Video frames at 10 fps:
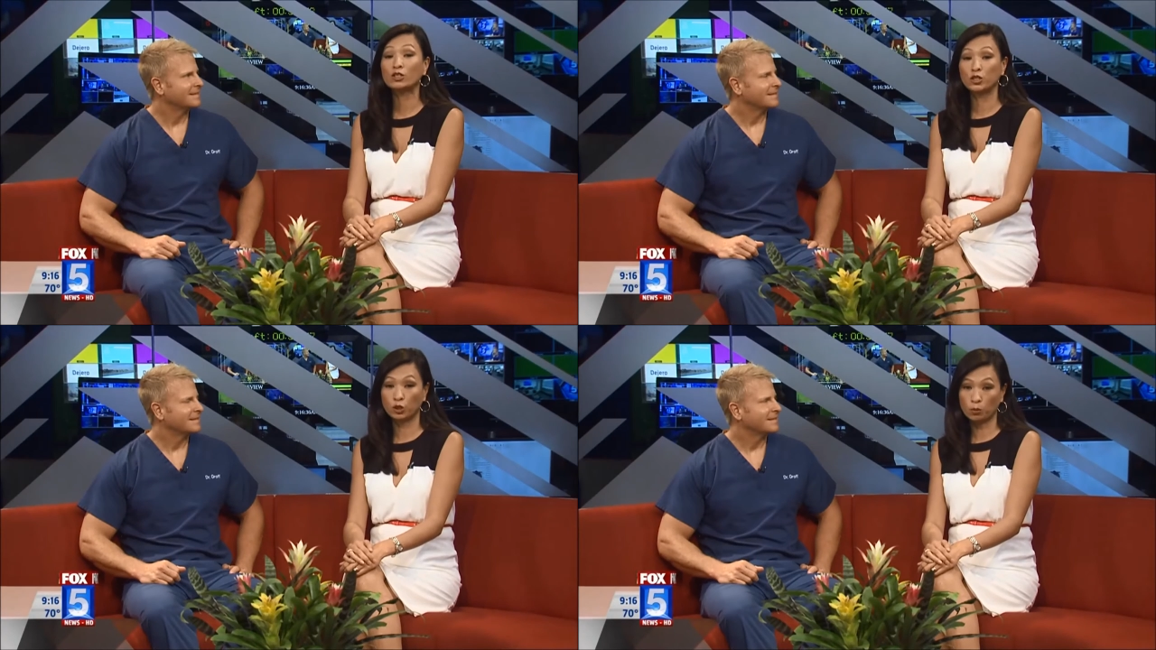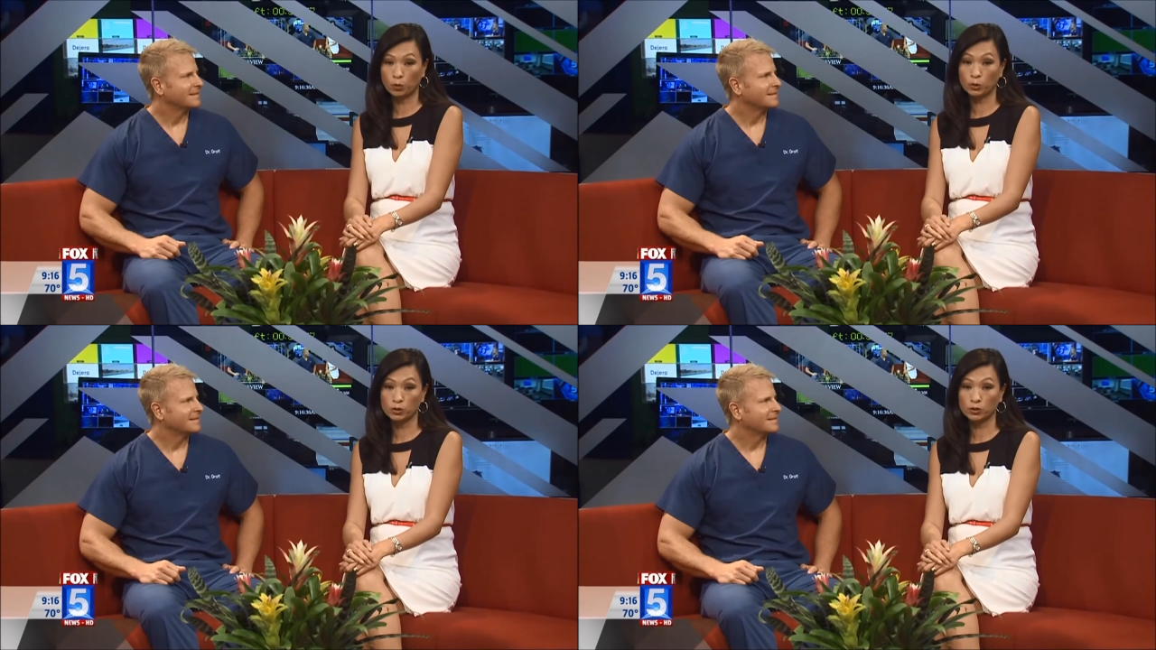Speaker 1: the Derm.
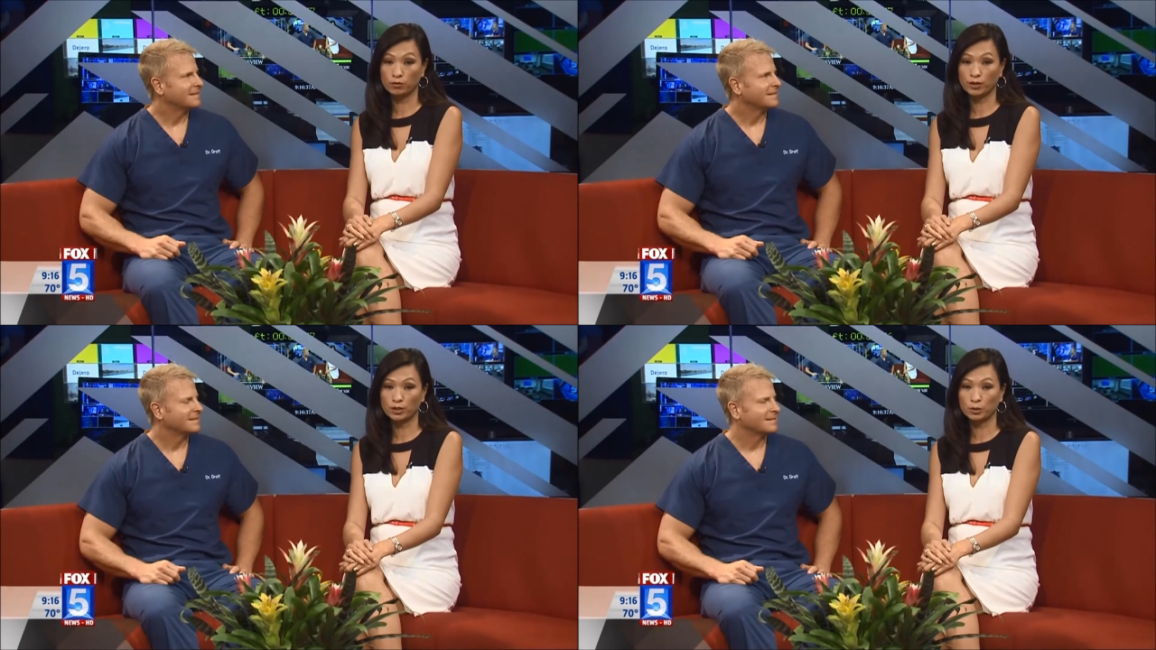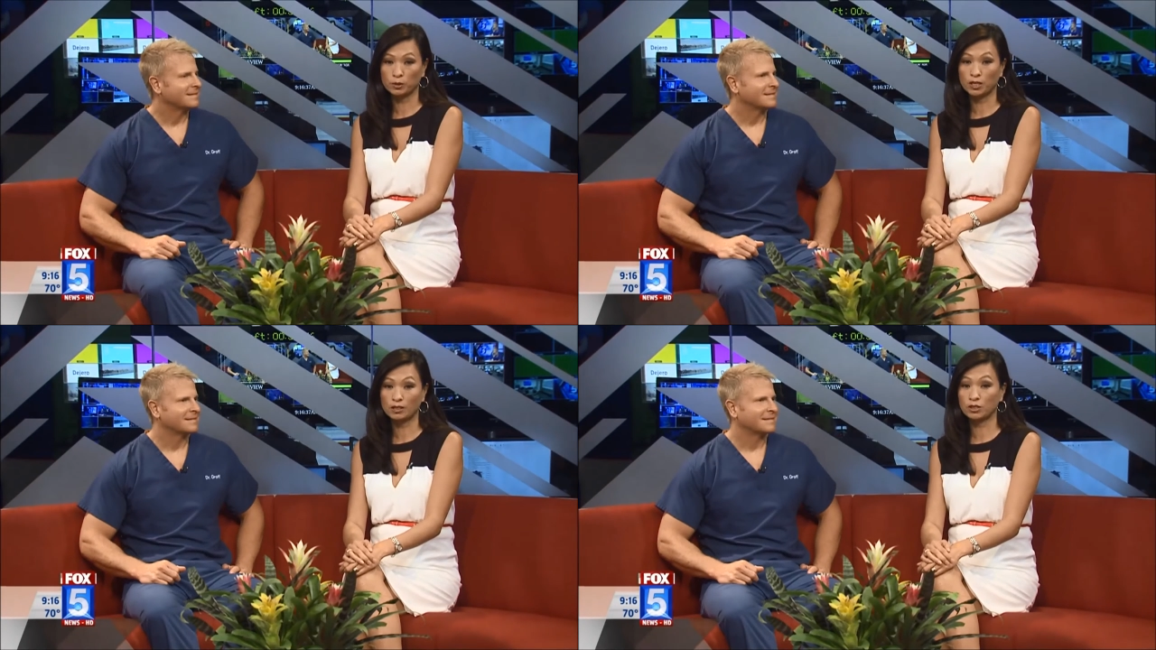Board certified
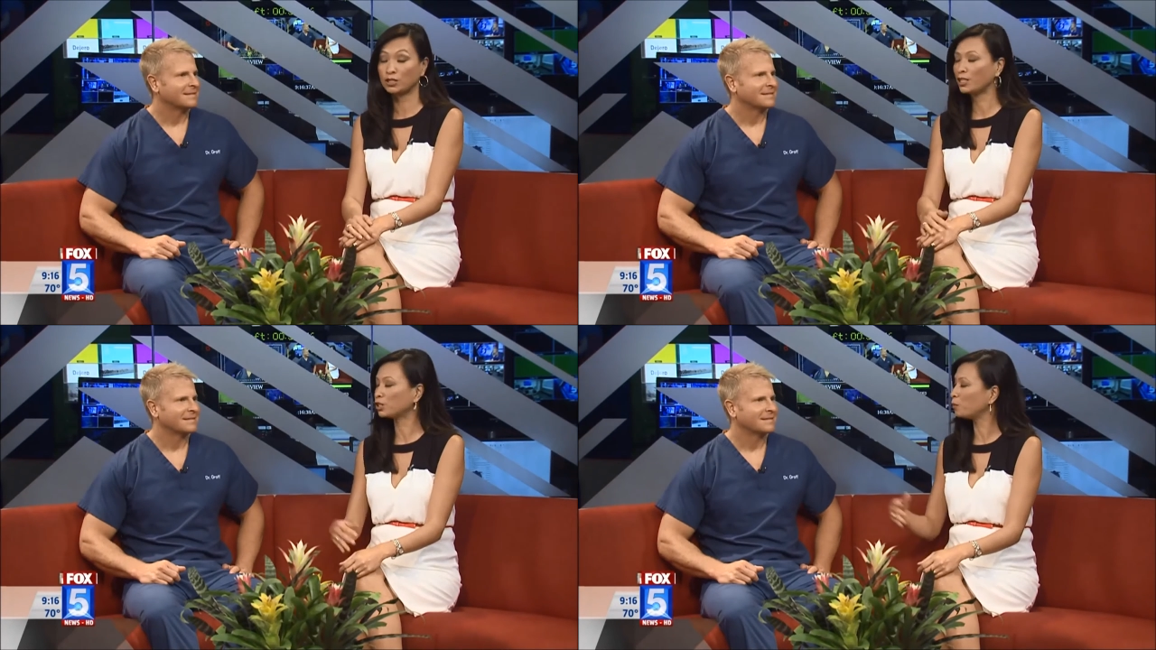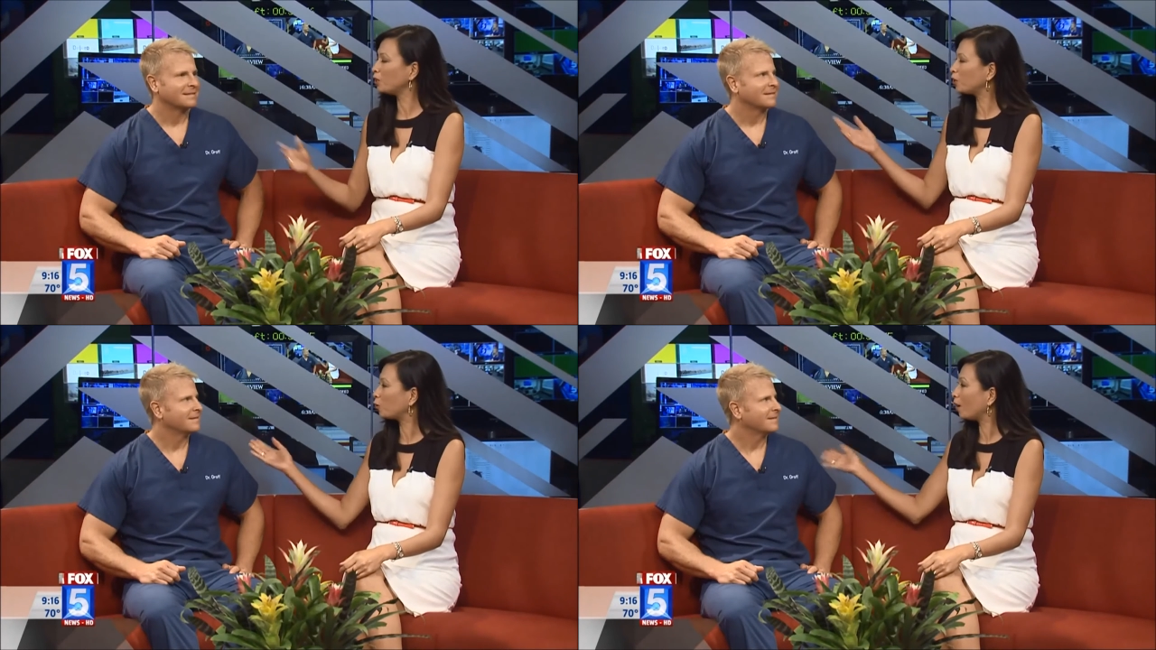dermatologist Doctor Billy
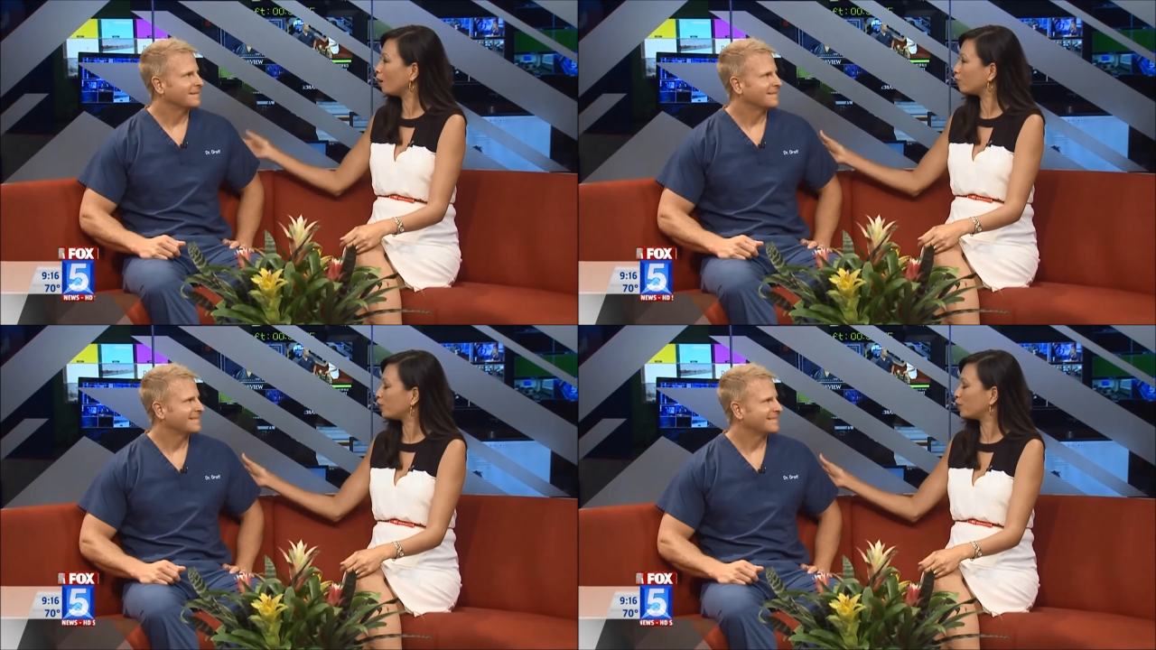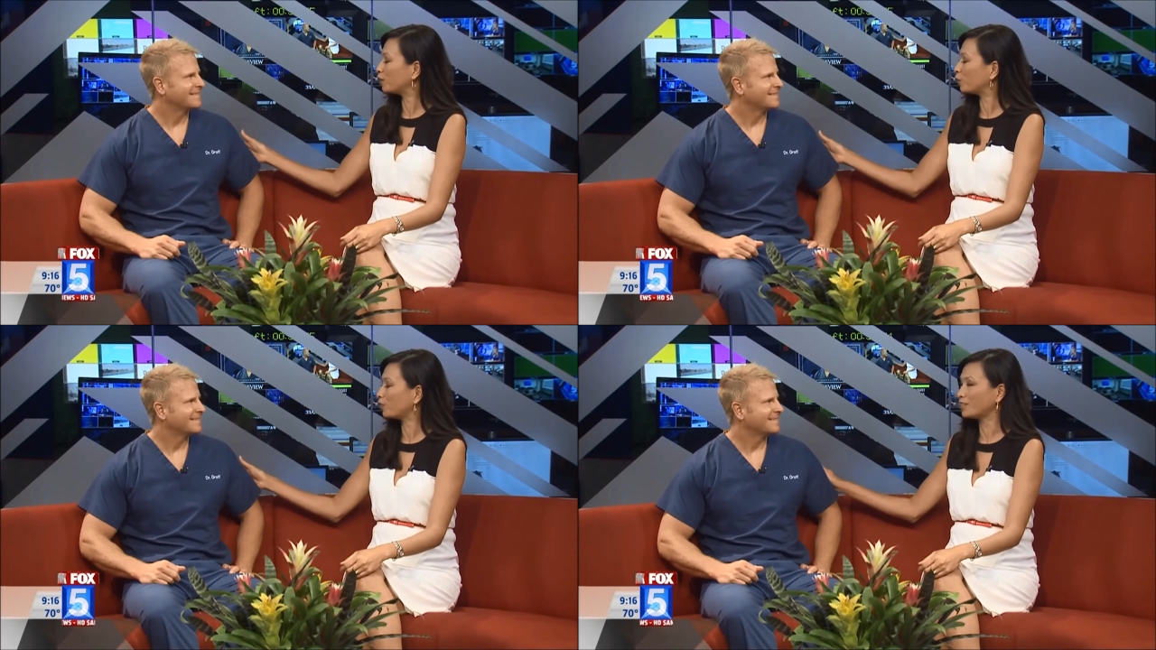Groff here
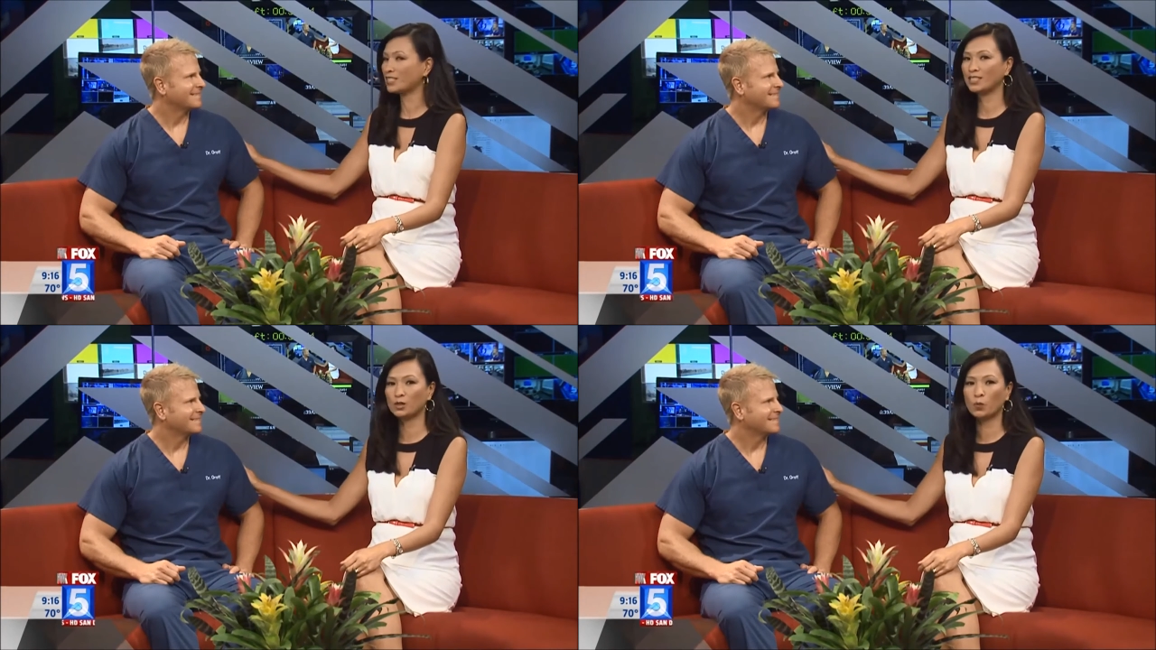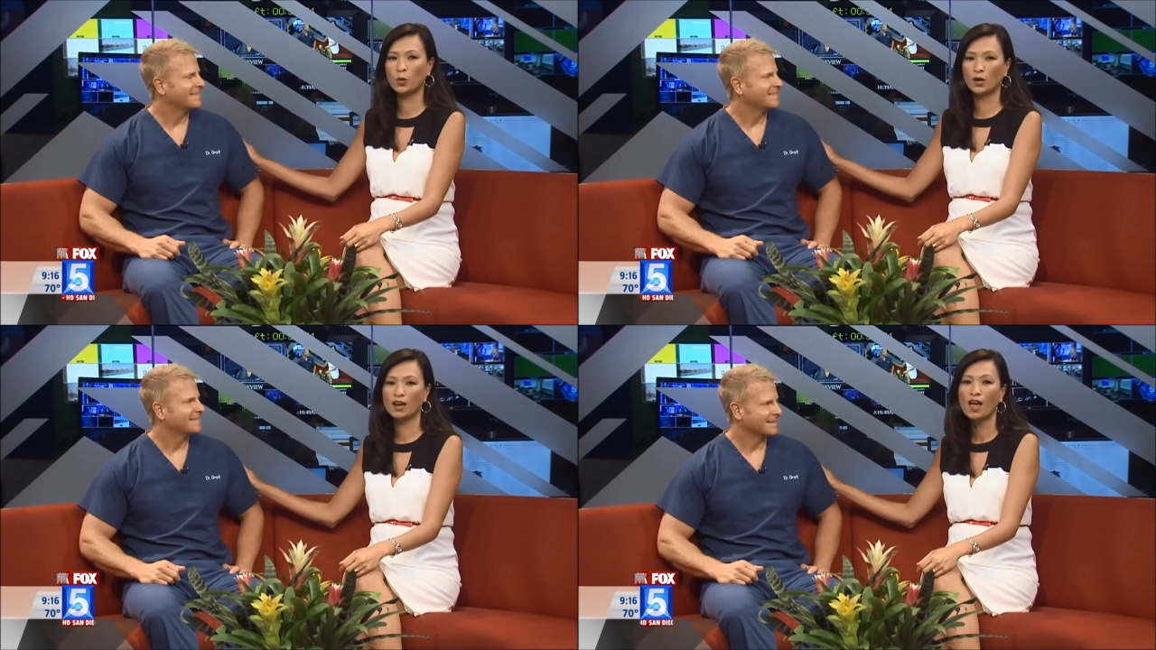with us this morning